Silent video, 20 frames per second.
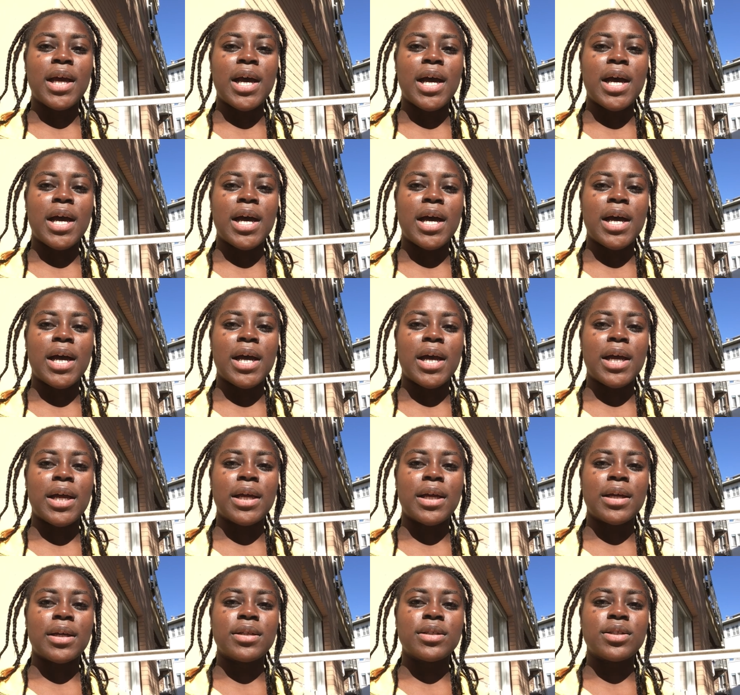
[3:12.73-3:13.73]

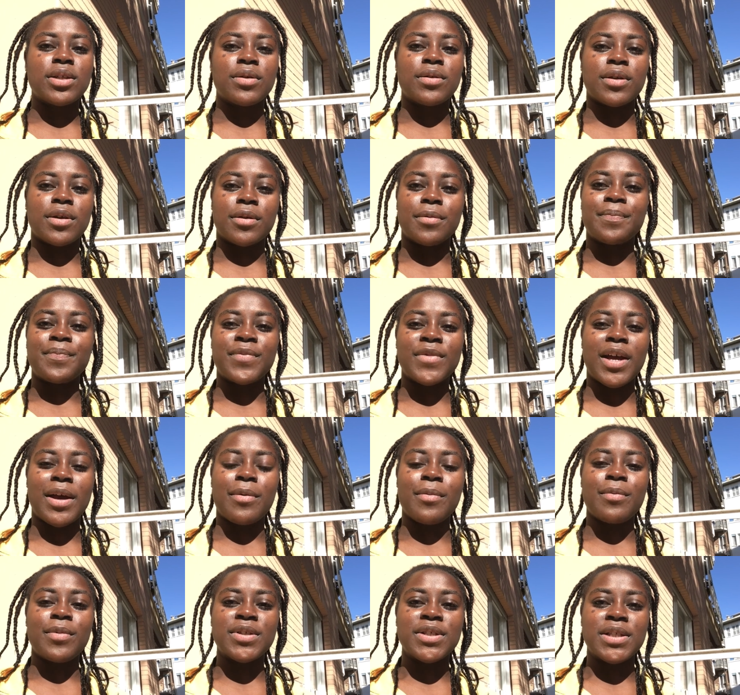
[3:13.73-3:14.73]
I don't know. Yeah,
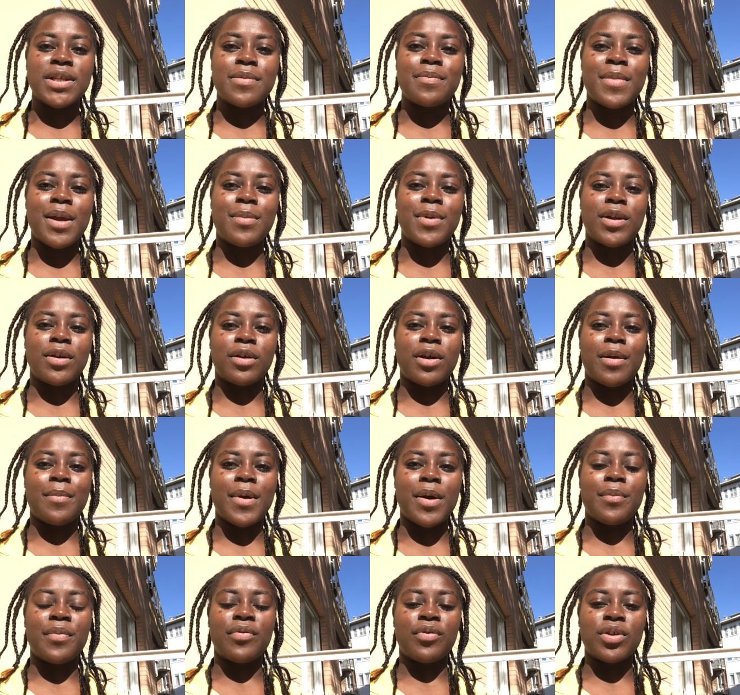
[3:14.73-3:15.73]
we'll see. Maybe it'll
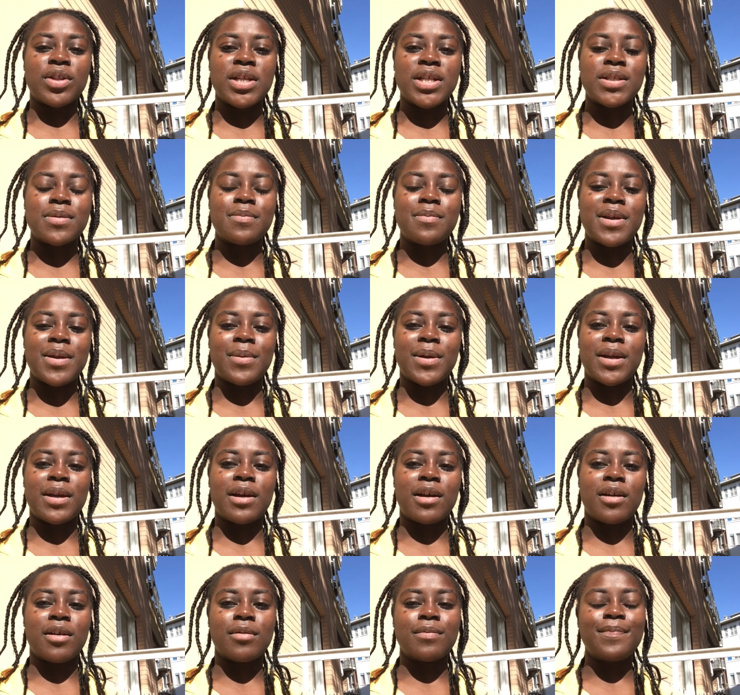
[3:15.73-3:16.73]
come up for this. Maybe
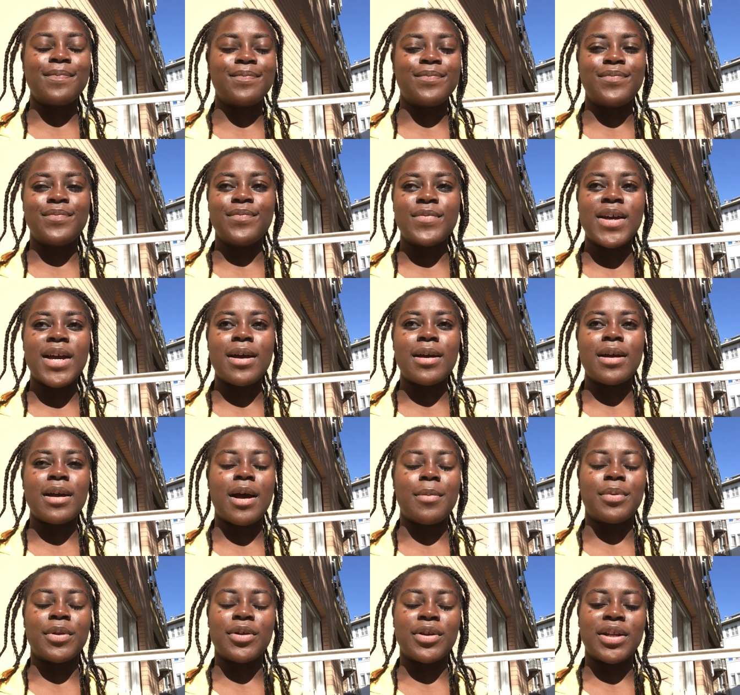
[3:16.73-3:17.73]
I'll
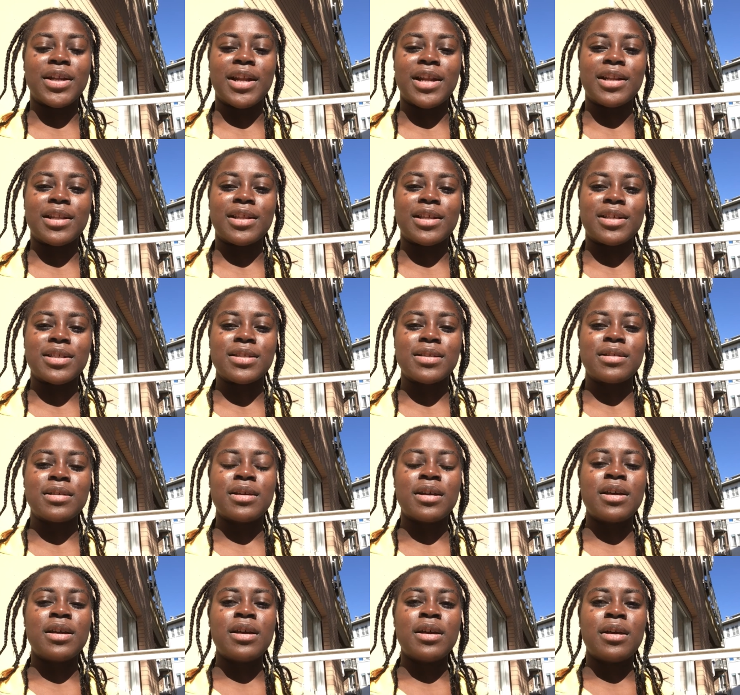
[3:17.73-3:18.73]
upload and edit this
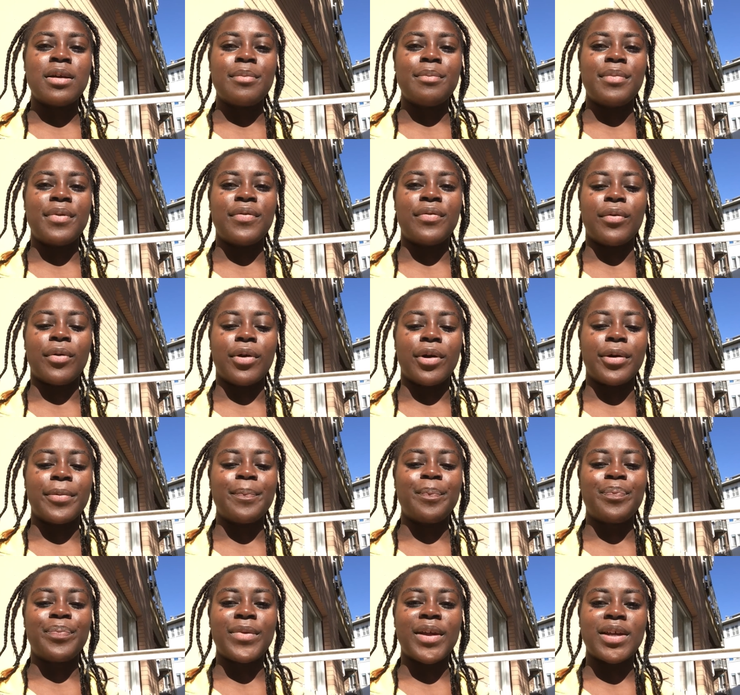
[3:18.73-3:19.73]
before
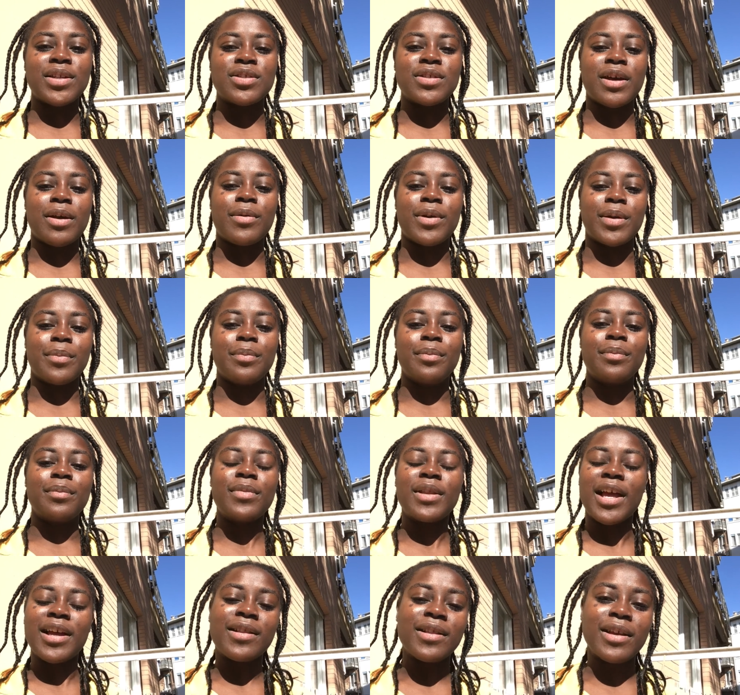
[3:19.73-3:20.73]
I do that one.
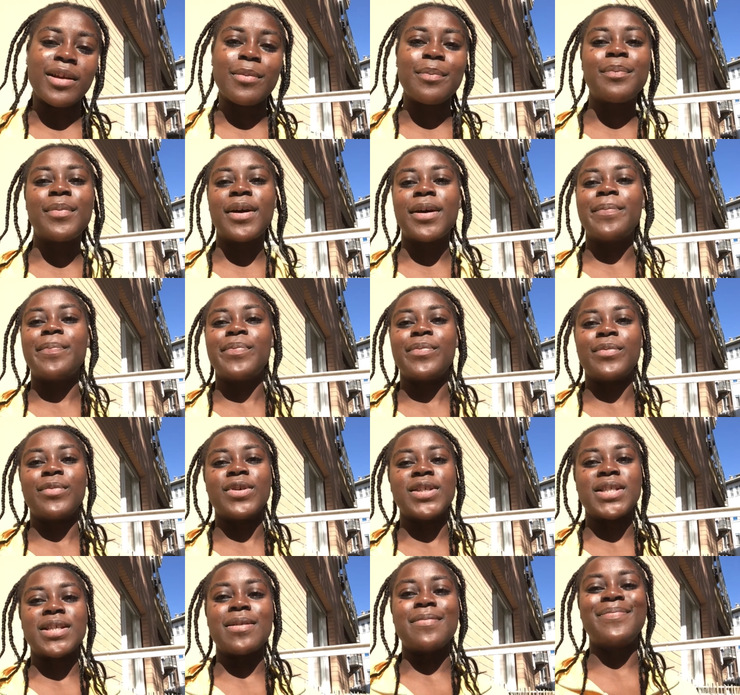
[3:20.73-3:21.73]
Likely, but
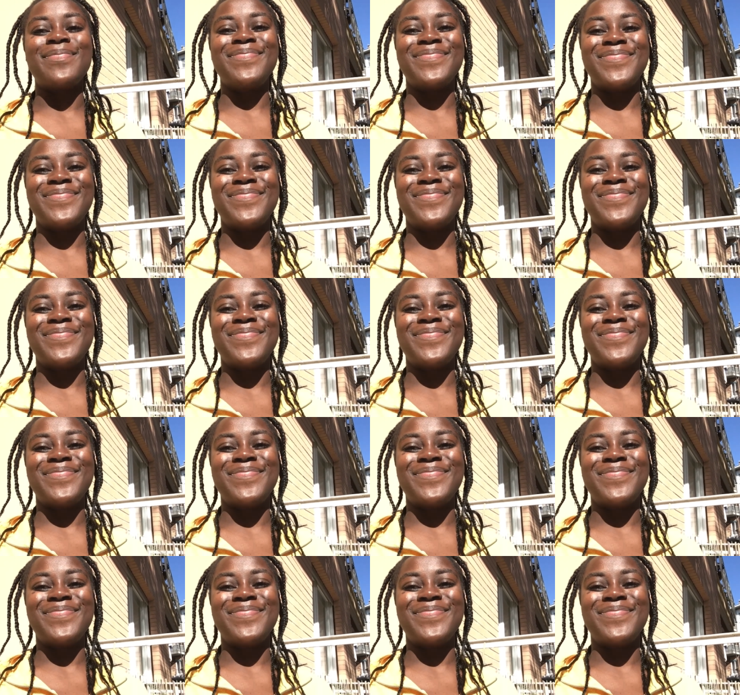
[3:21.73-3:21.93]
we'll see.